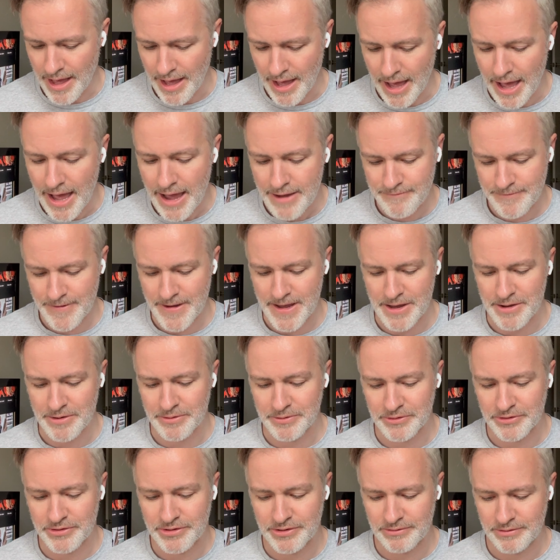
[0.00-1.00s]
I
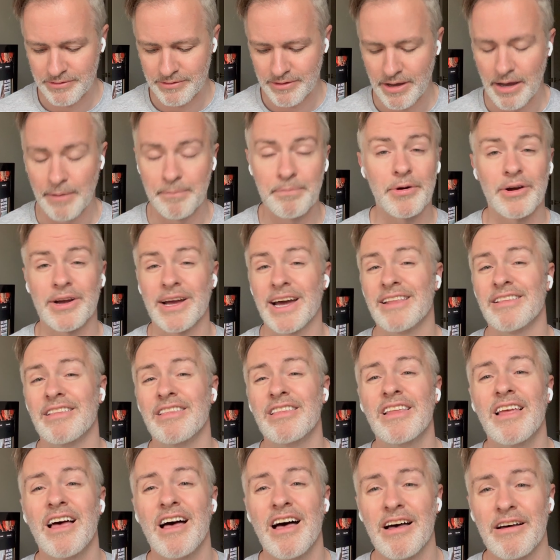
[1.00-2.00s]
found a book I
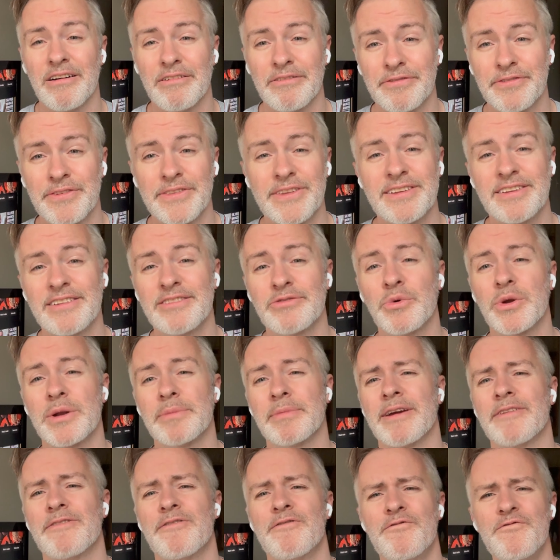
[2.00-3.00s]
love. This is one of
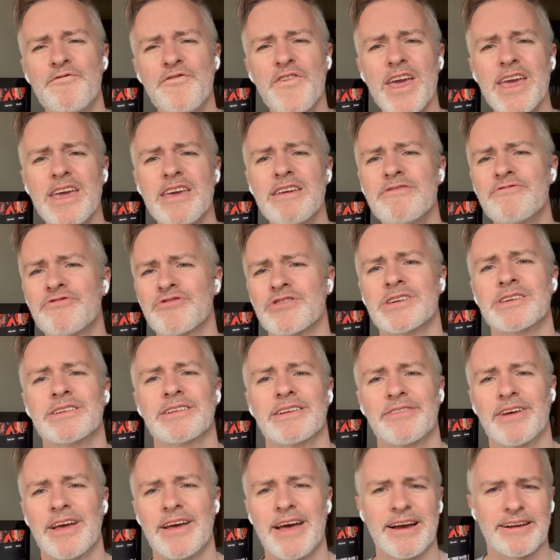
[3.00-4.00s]
my
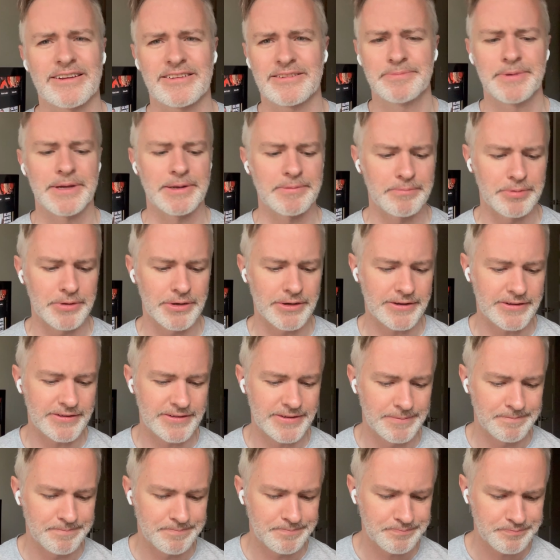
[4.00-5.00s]
favorite X-Men
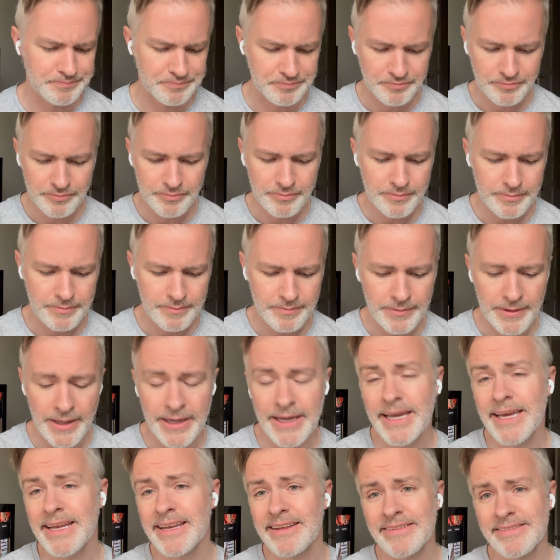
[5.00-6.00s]
books.
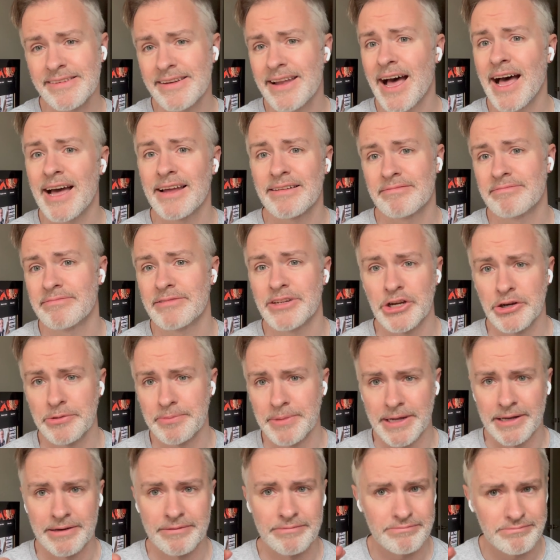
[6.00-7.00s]
It is not near
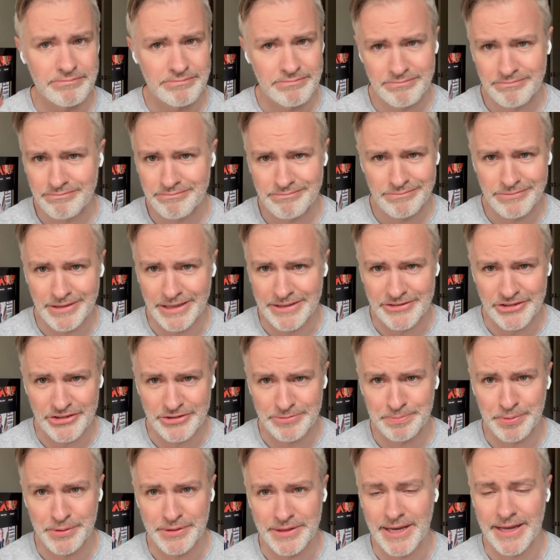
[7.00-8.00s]
mint. Let's
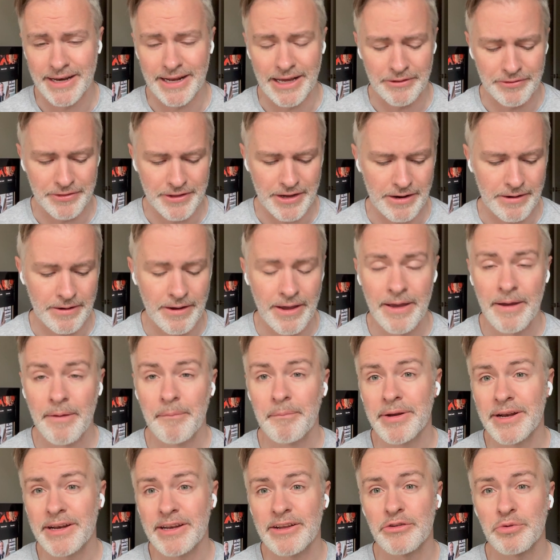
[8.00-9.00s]
just put that out there.
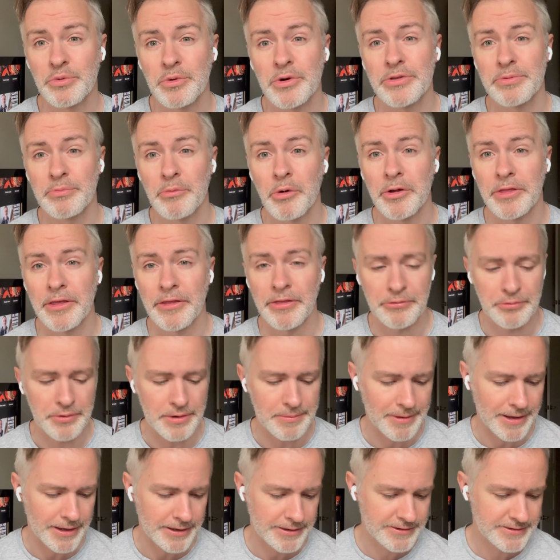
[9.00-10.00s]
But it is worth more than three
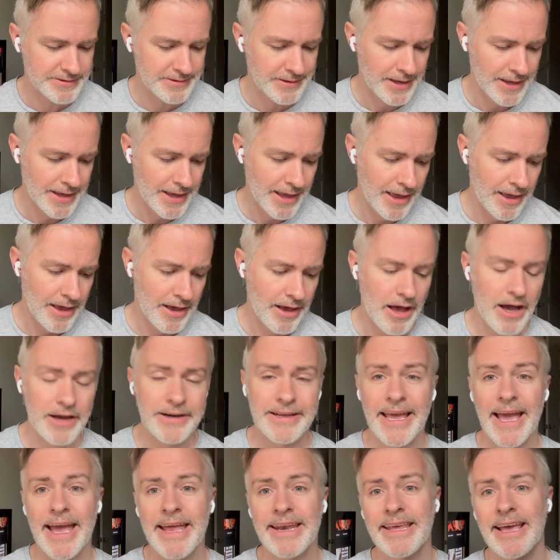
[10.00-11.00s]
bucks.
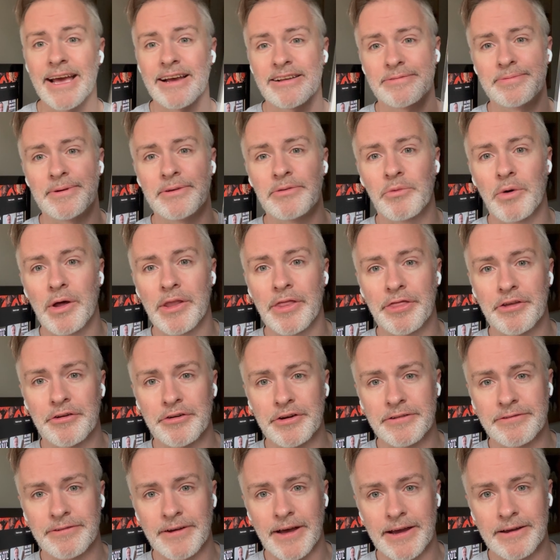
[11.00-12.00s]
Uncanny X Men
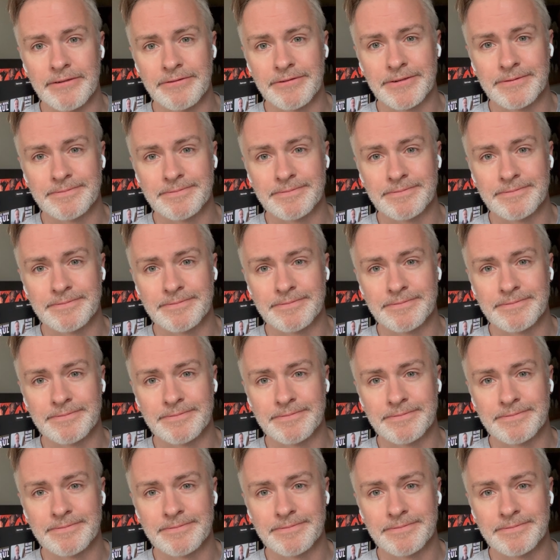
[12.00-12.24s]
135.